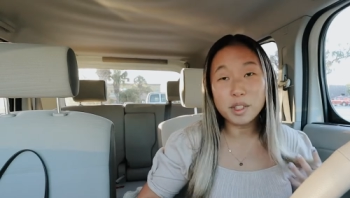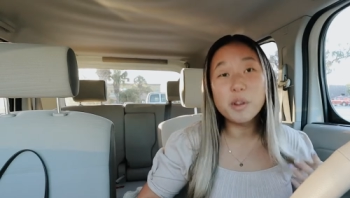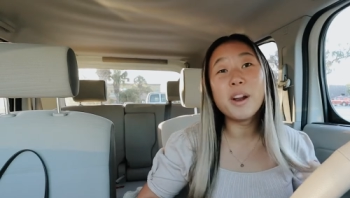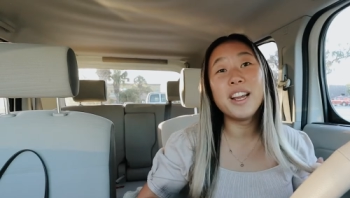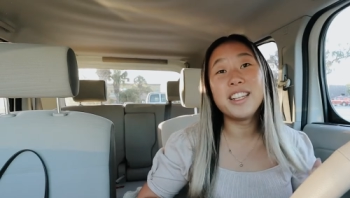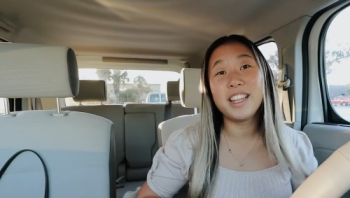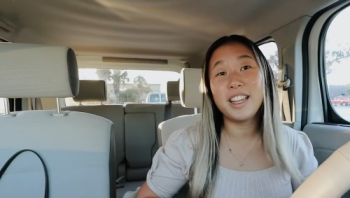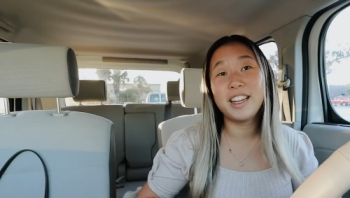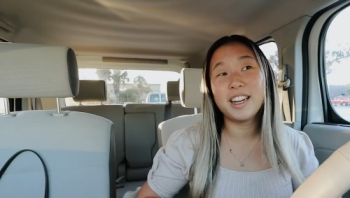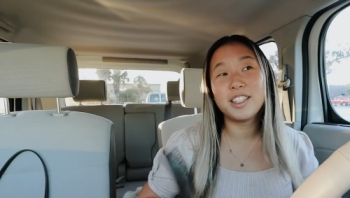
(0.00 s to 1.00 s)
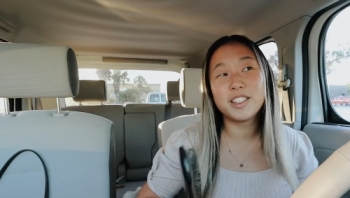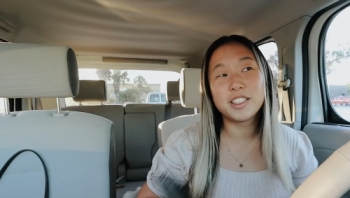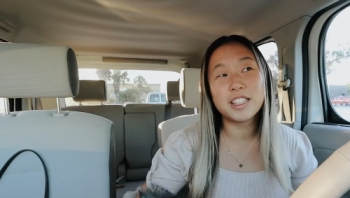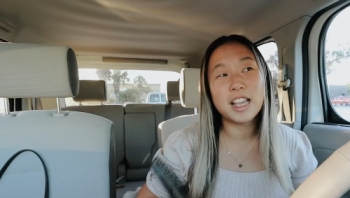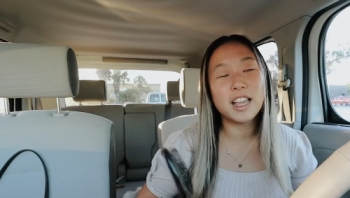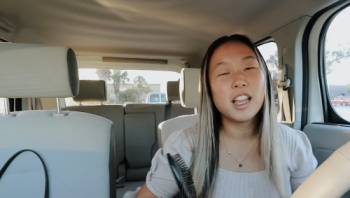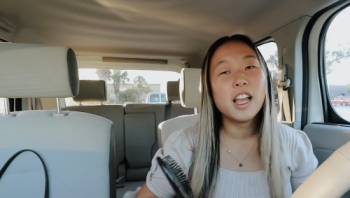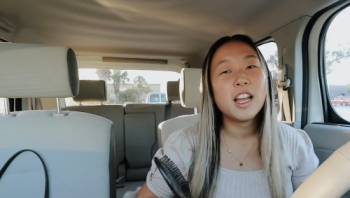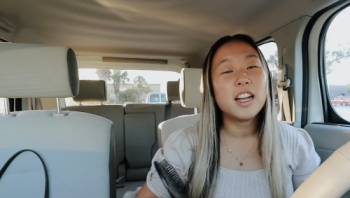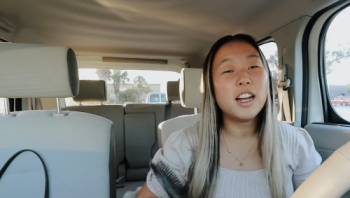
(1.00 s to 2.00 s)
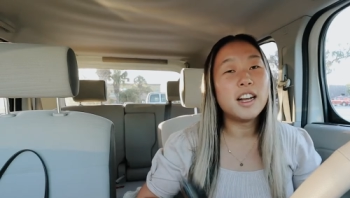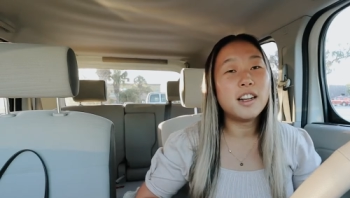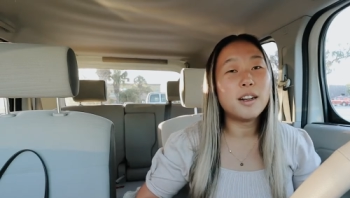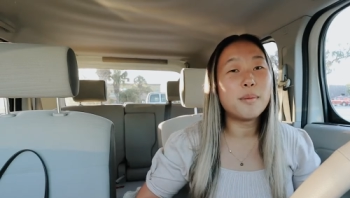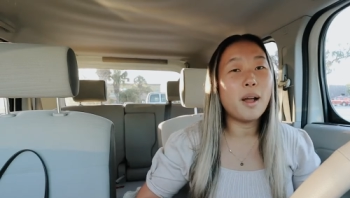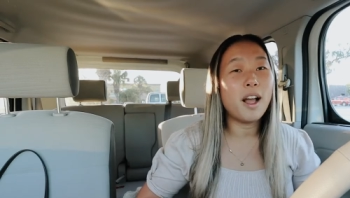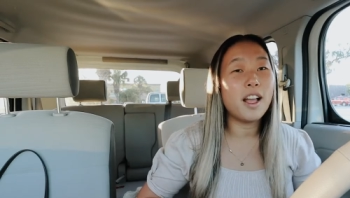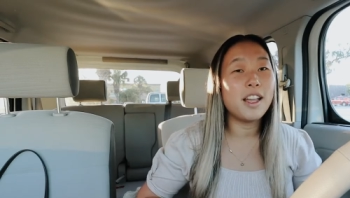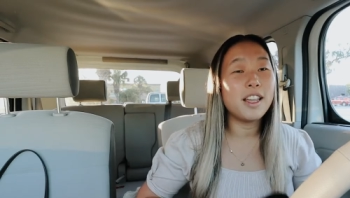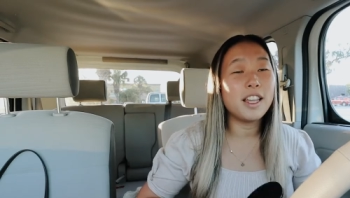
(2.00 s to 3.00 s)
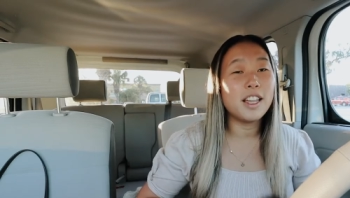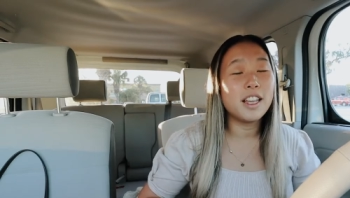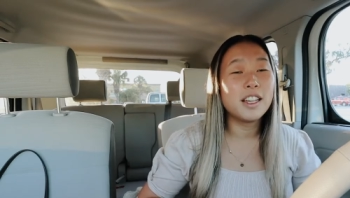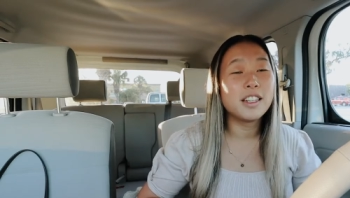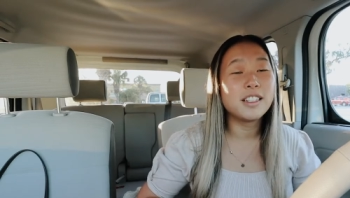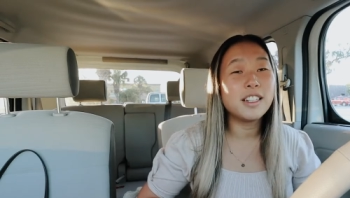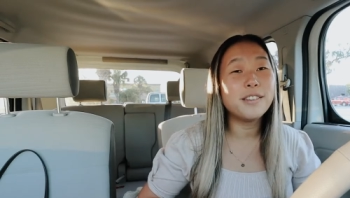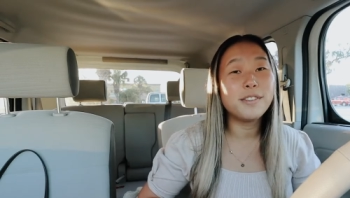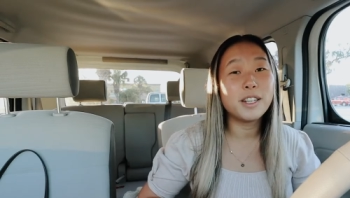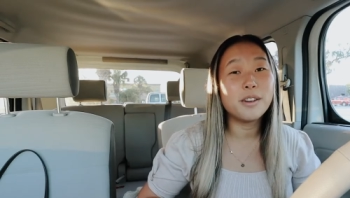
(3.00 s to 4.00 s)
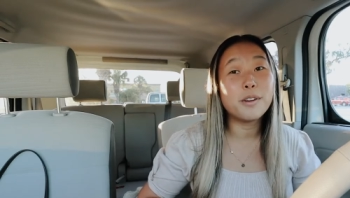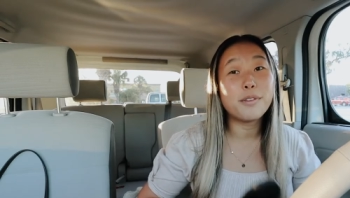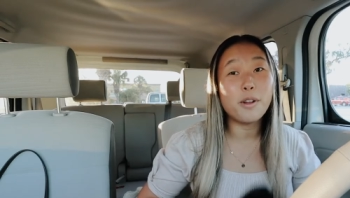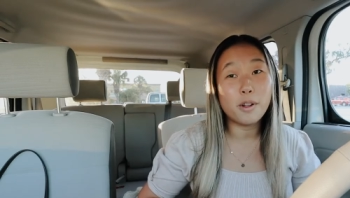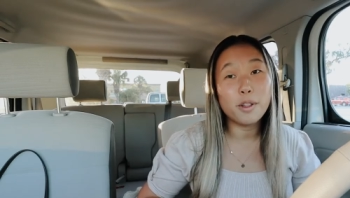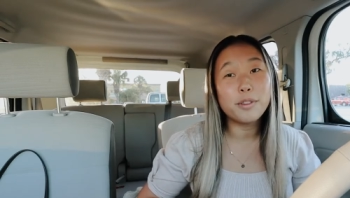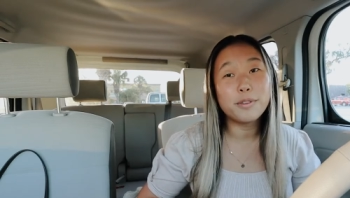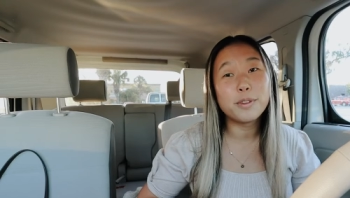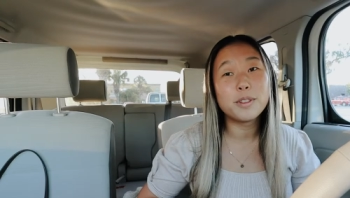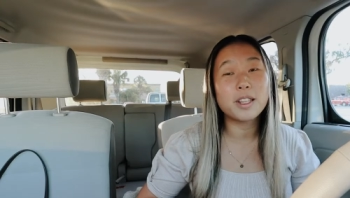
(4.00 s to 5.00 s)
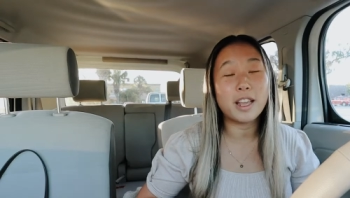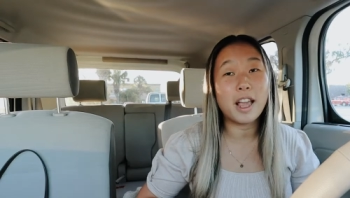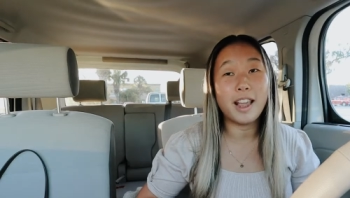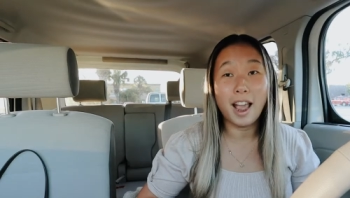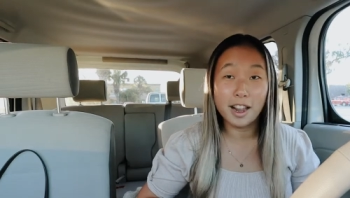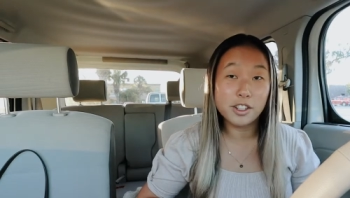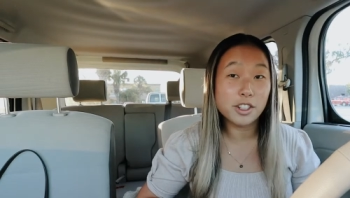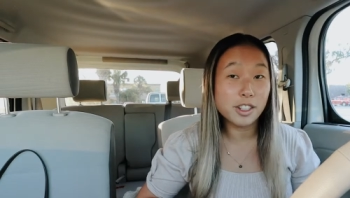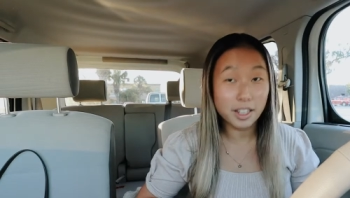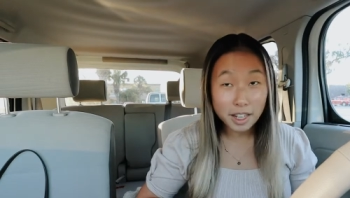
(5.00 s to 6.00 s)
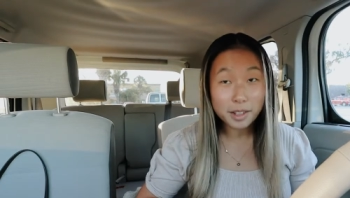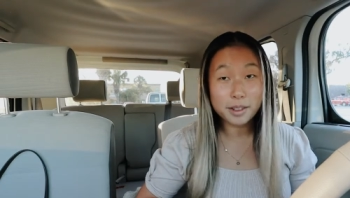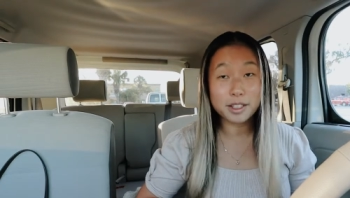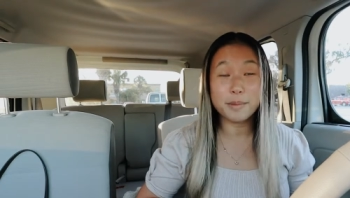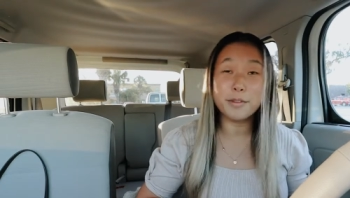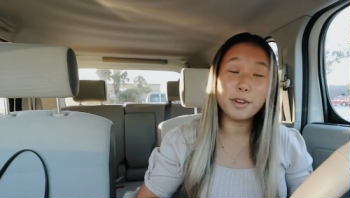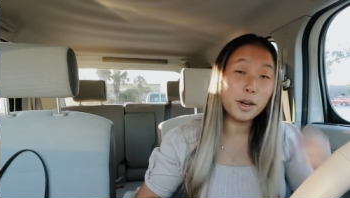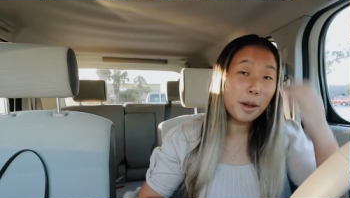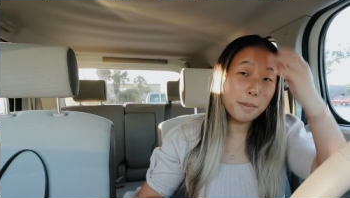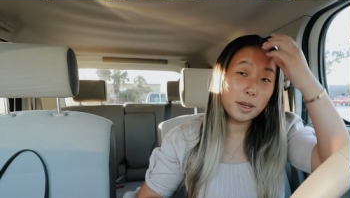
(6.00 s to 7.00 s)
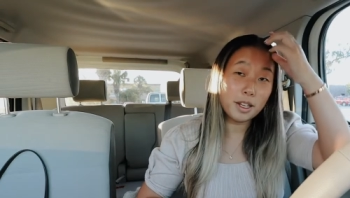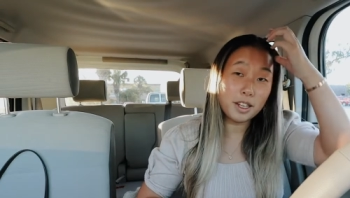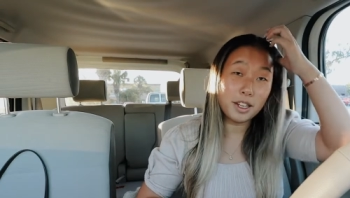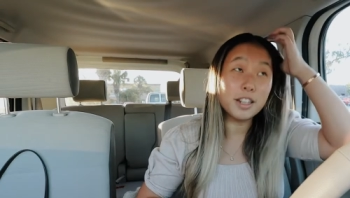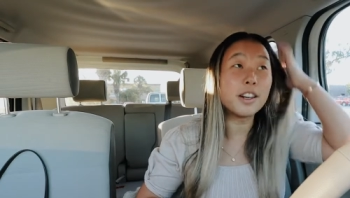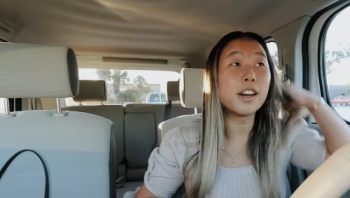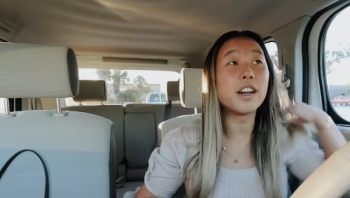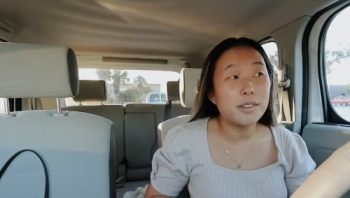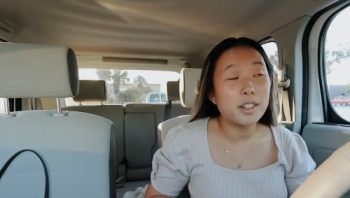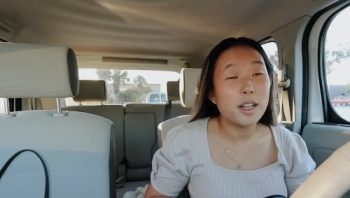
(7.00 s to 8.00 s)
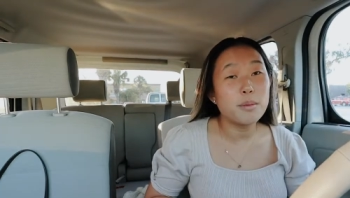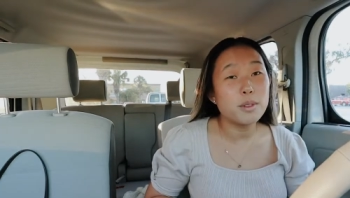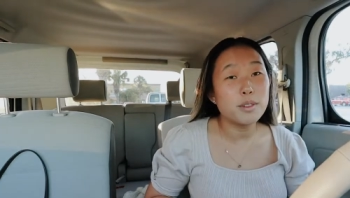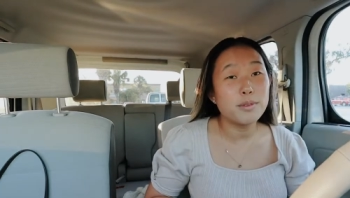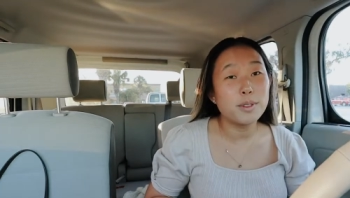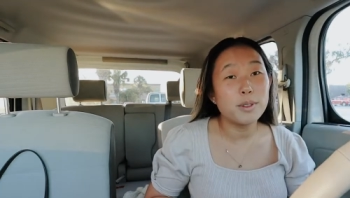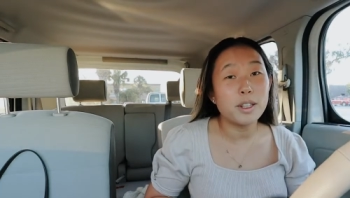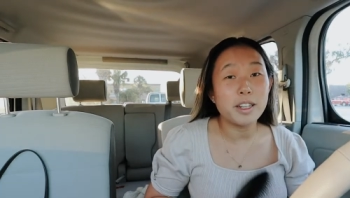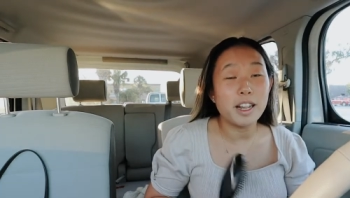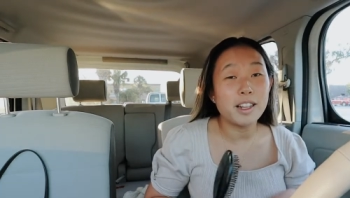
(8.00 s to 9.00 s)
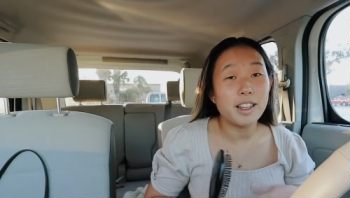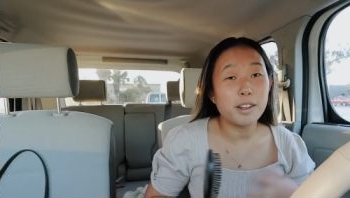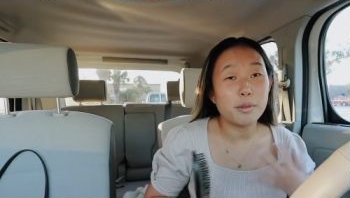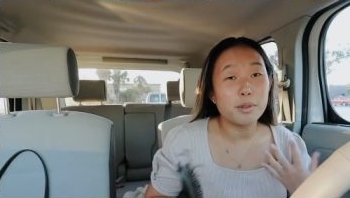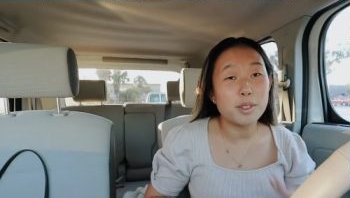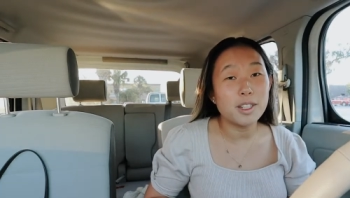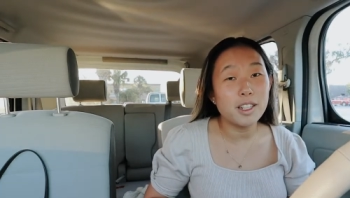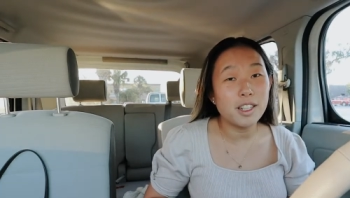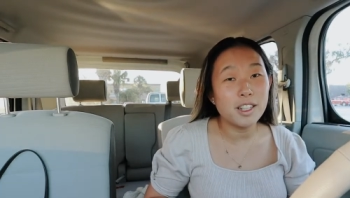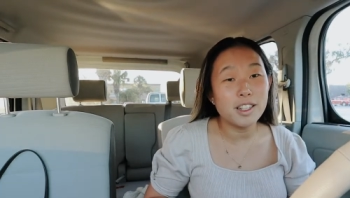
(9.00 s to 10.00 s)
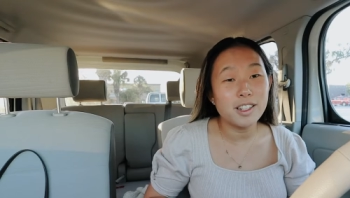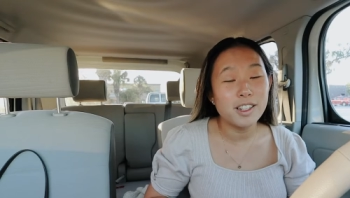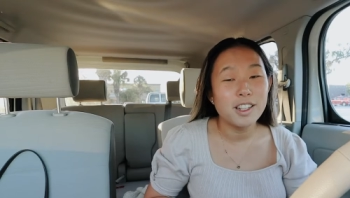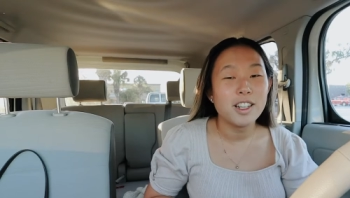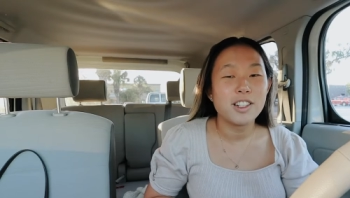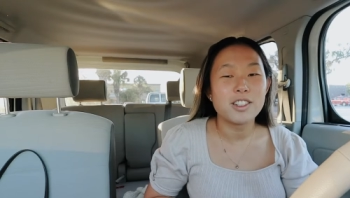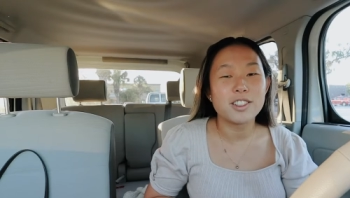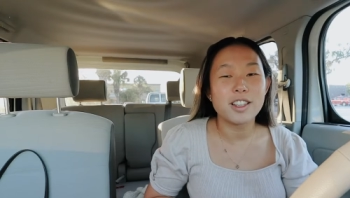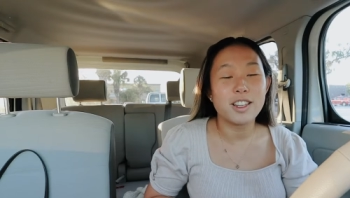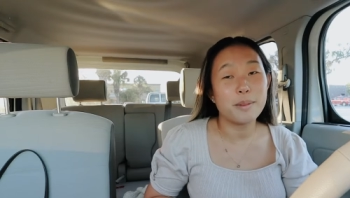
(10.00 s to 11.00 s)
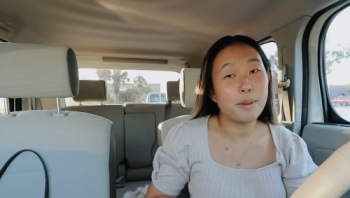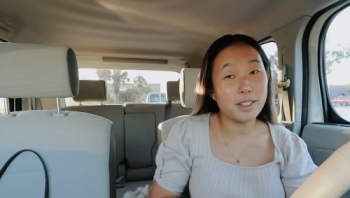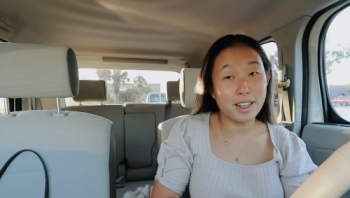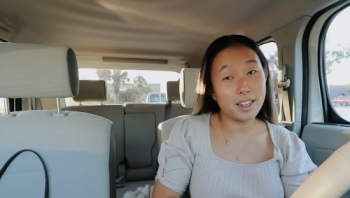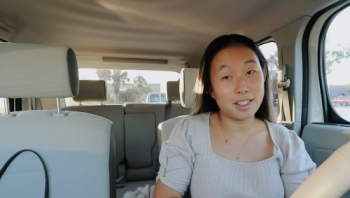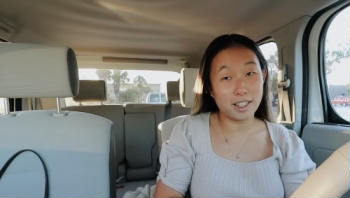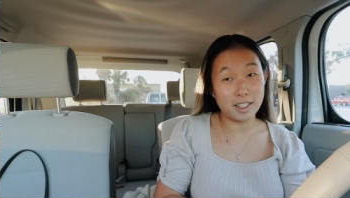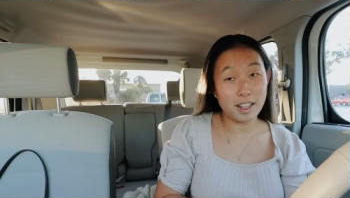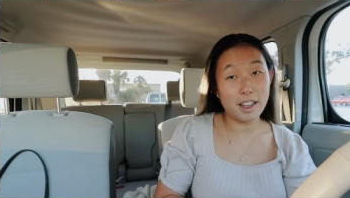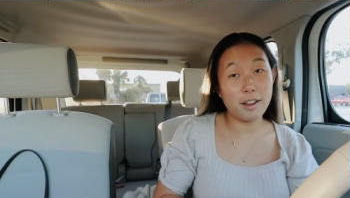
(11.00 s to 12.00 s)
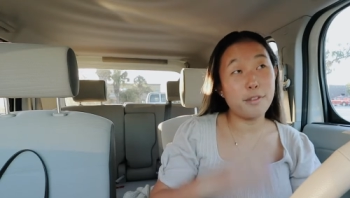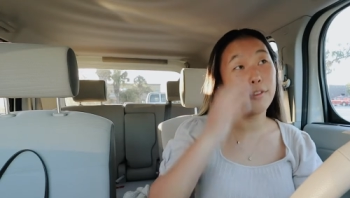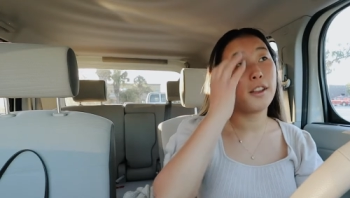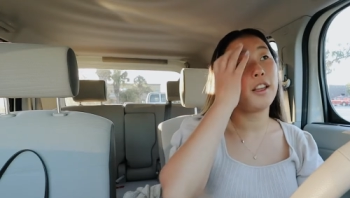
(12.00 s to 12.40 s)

or I did, I should say, um, I did a video of all the foods like I actually eat because I'm a very picky eater. When it comes to food, like I like routine, just like in my day-to-day -day life.